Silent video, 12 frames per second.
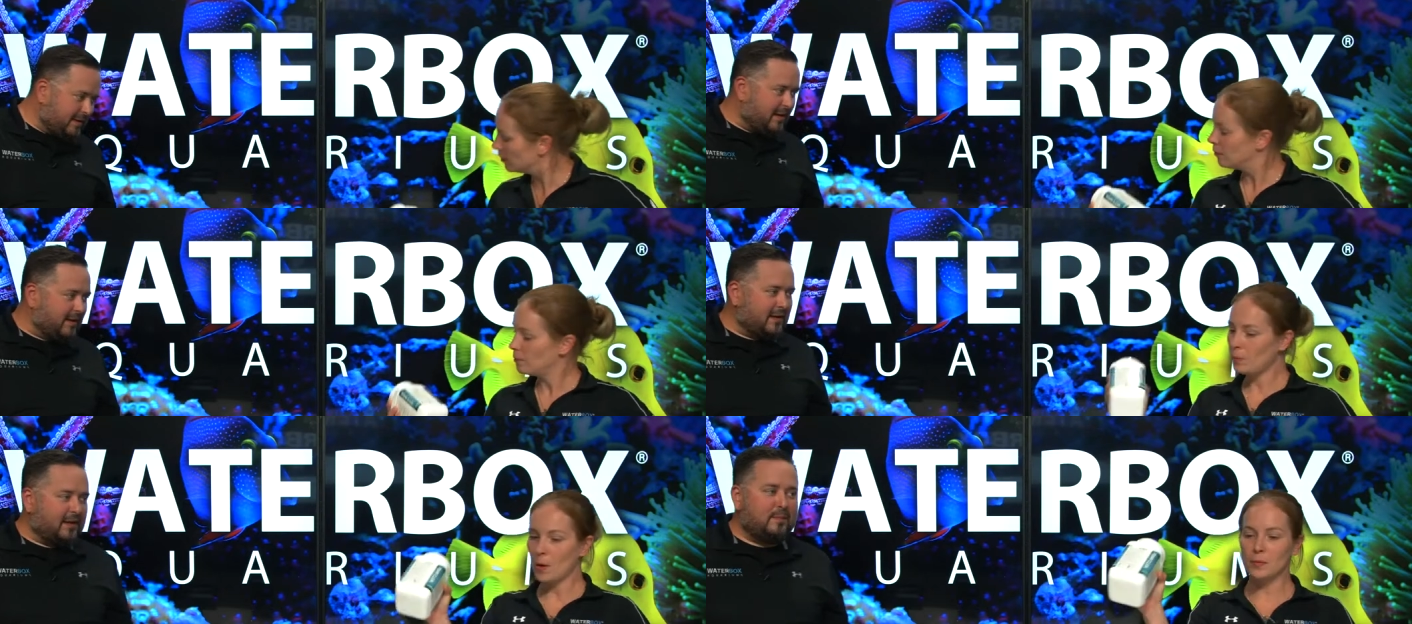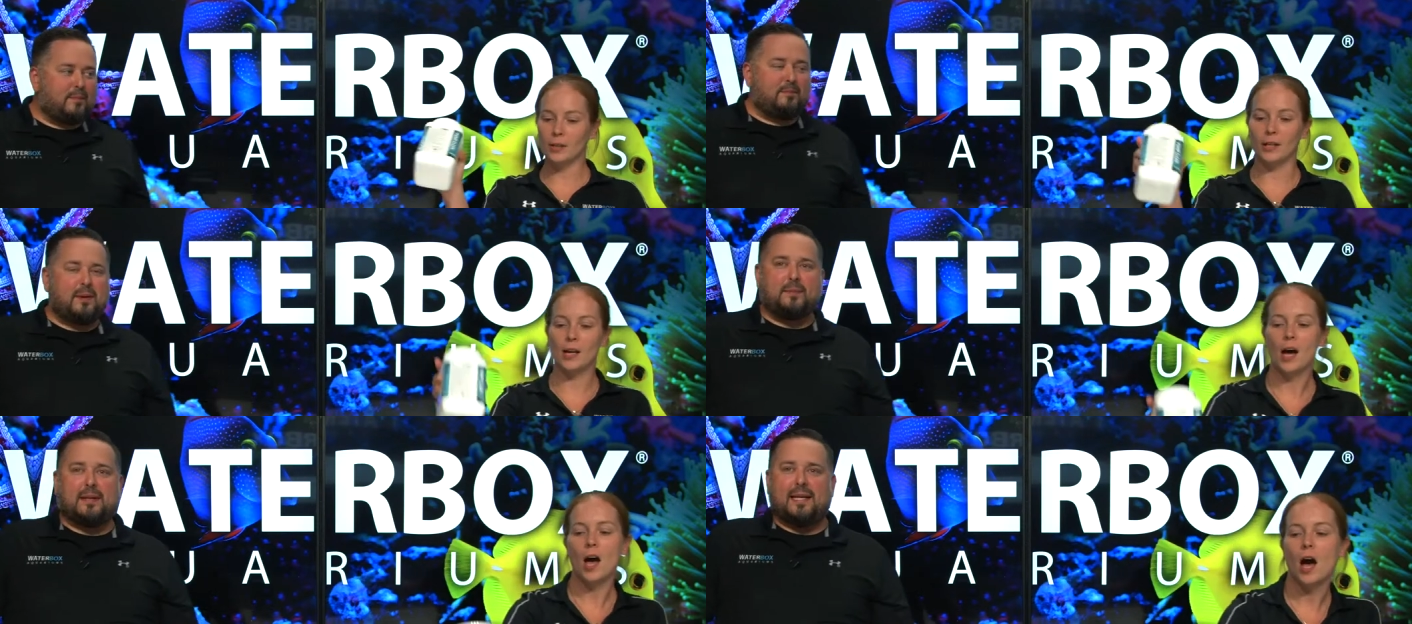Speaker 1: there you go. Pump
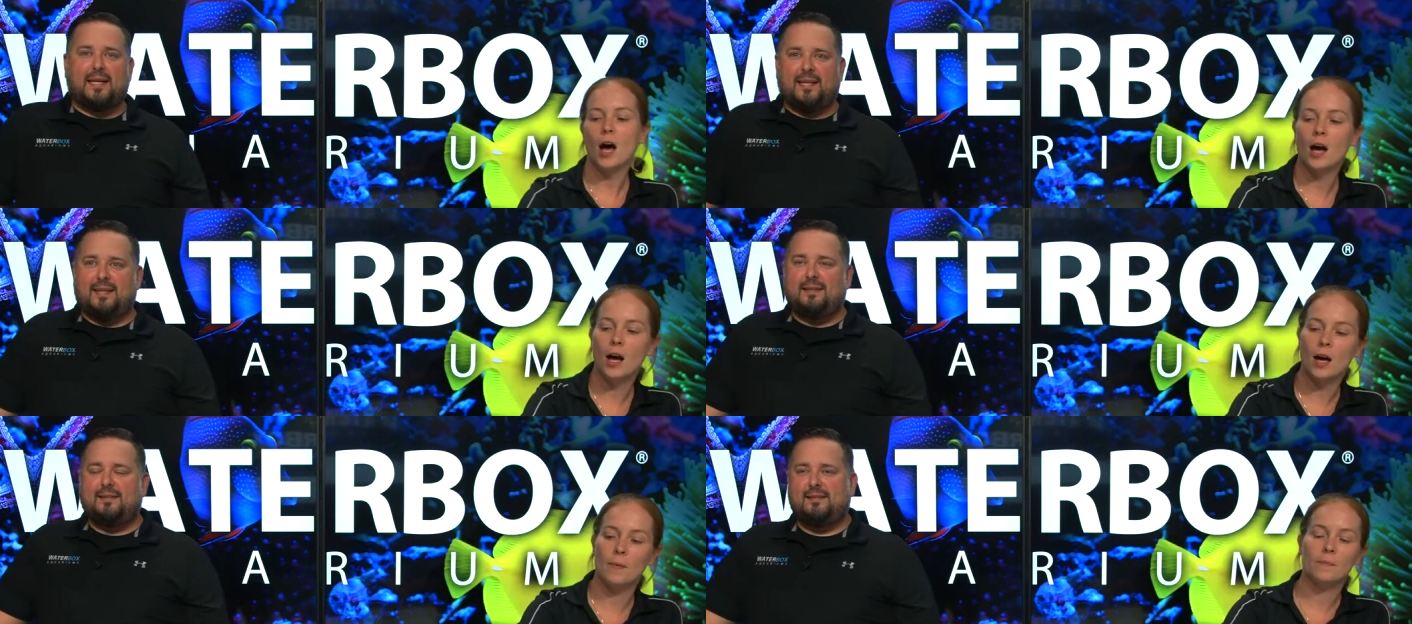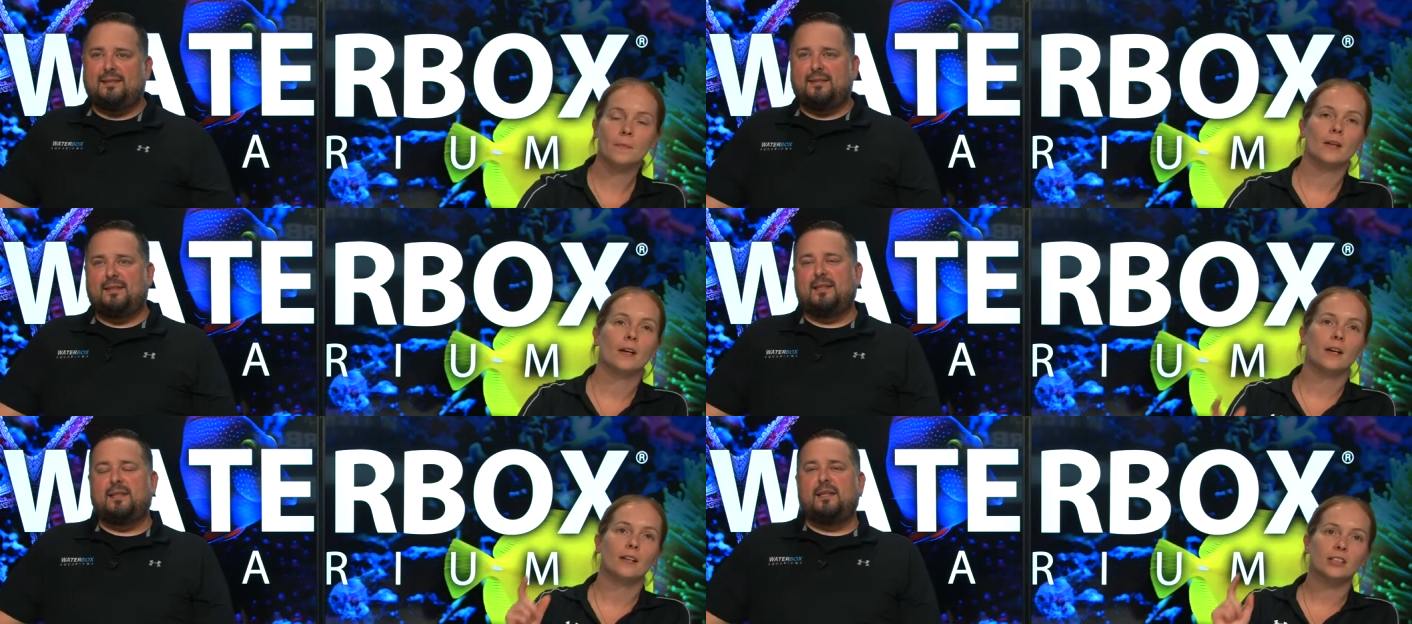Clean. Pump clean. Um,
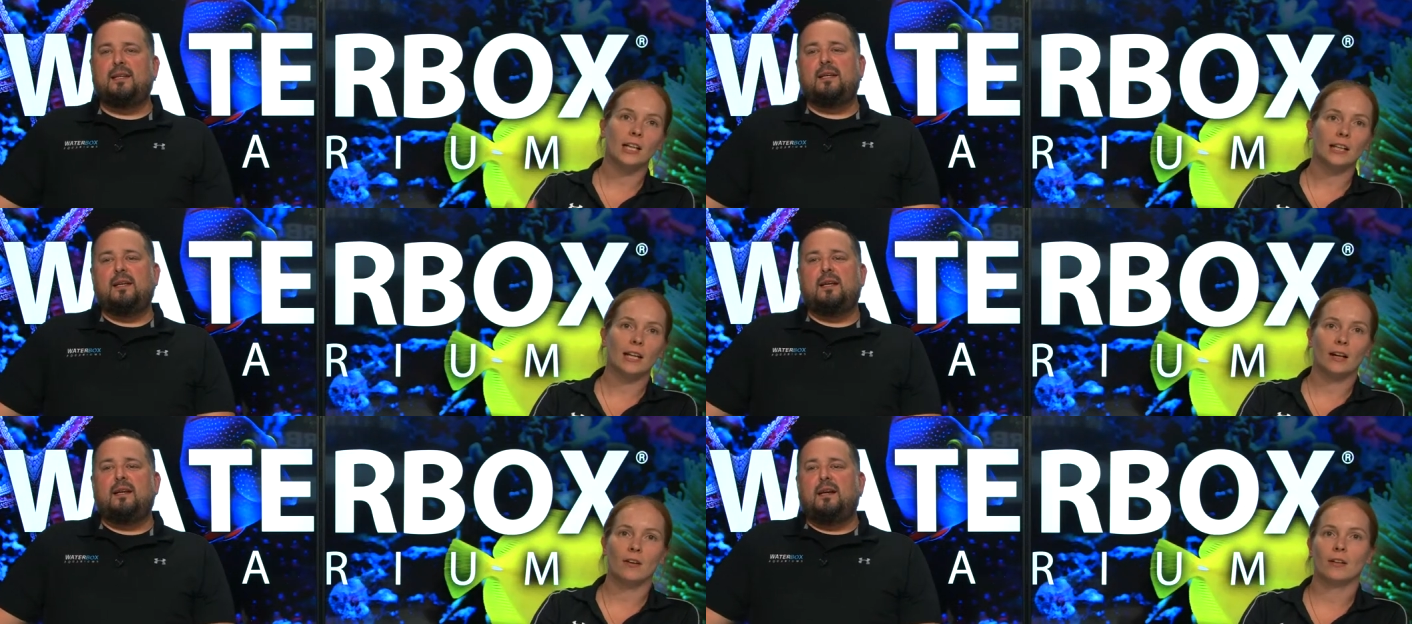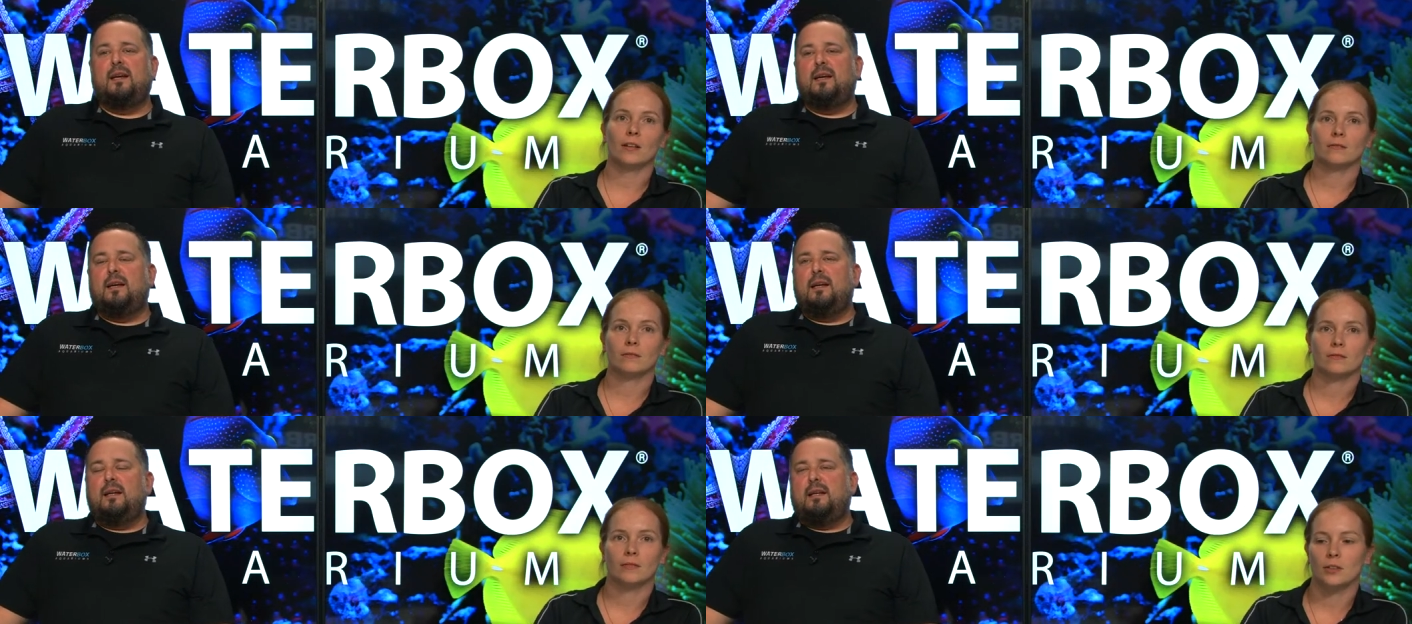check that out.
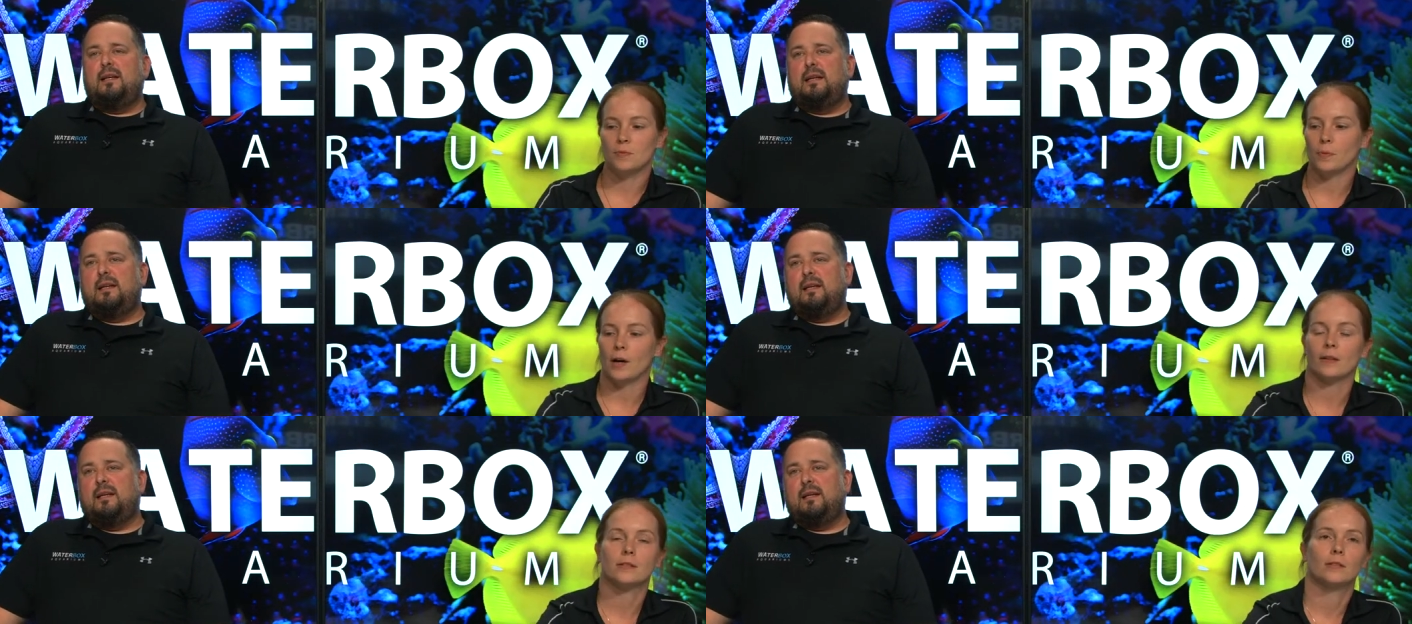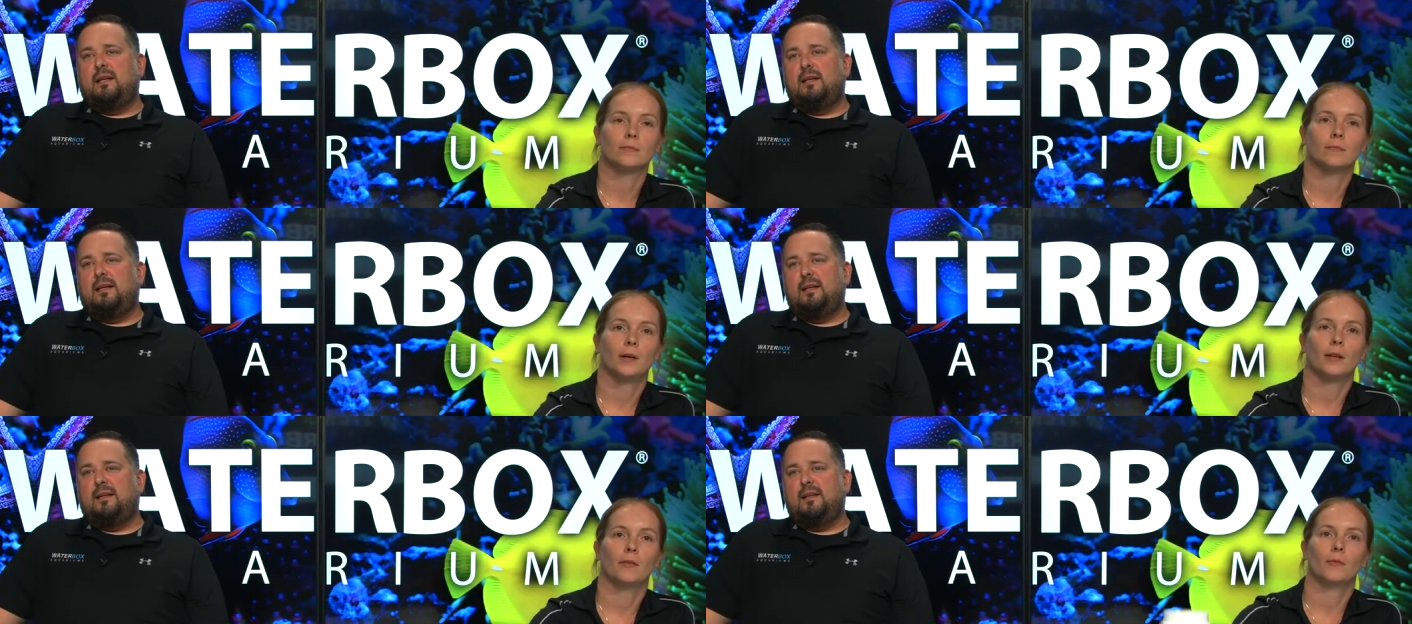It it's blocked
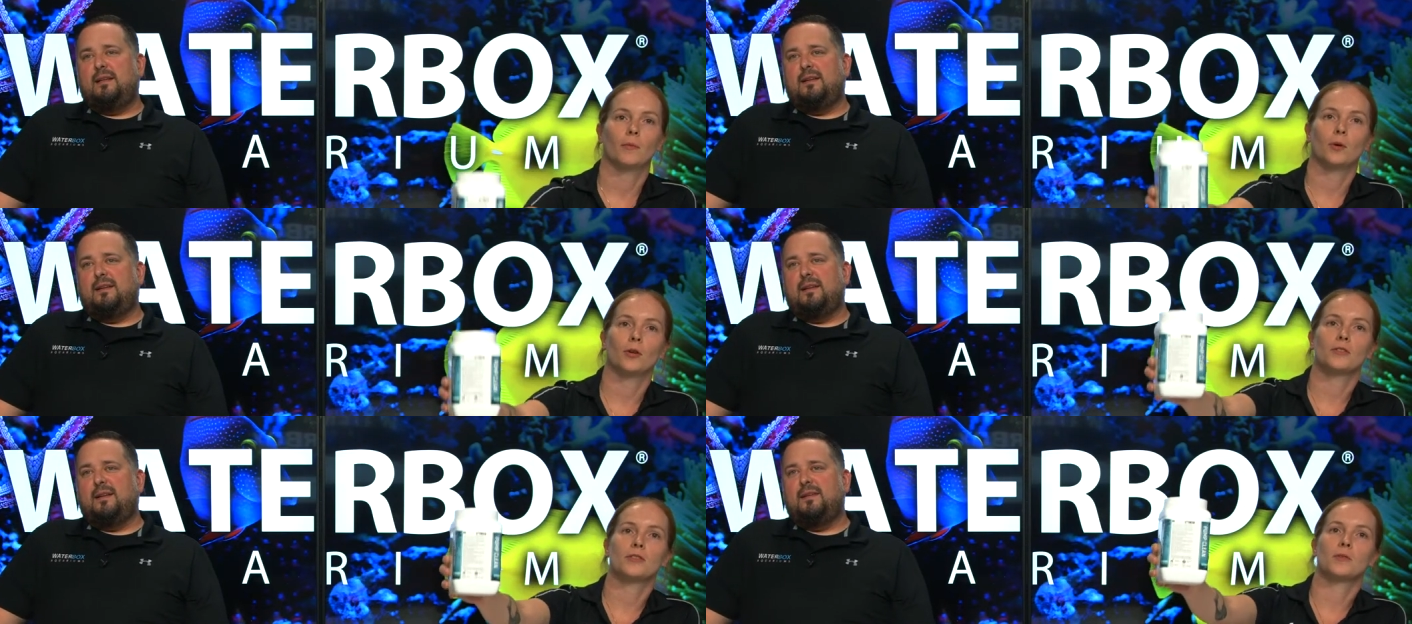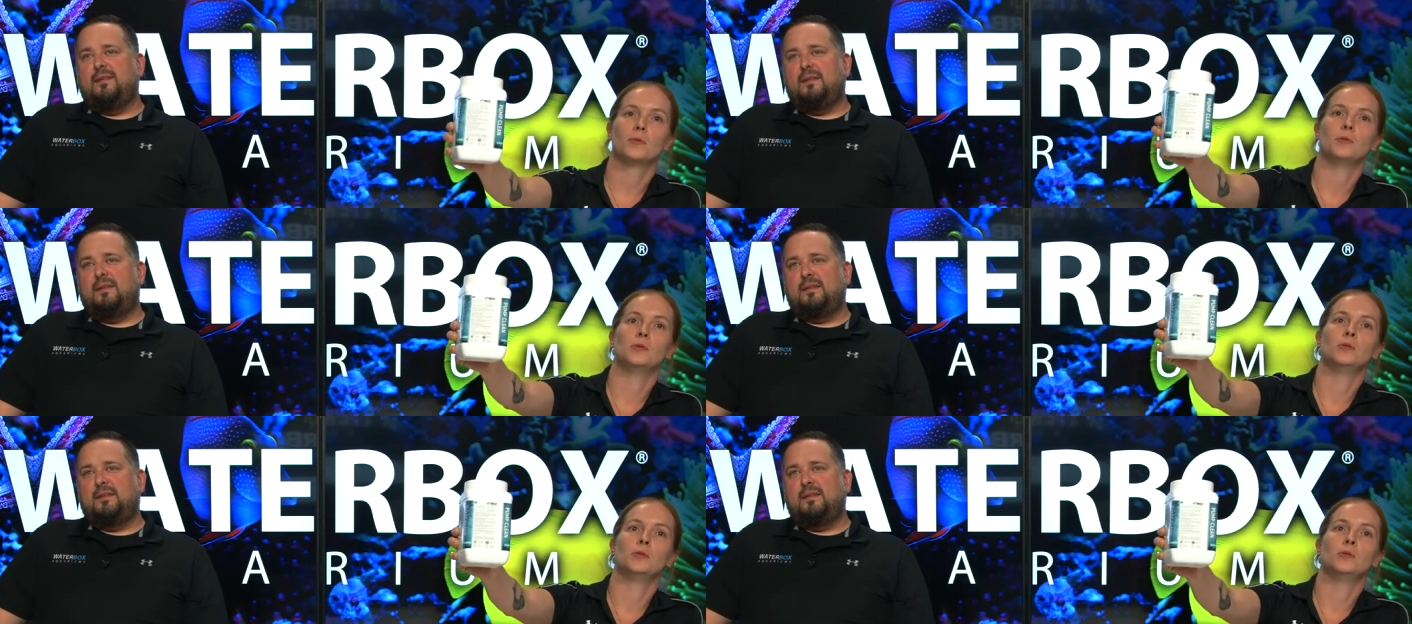by the there words. You go.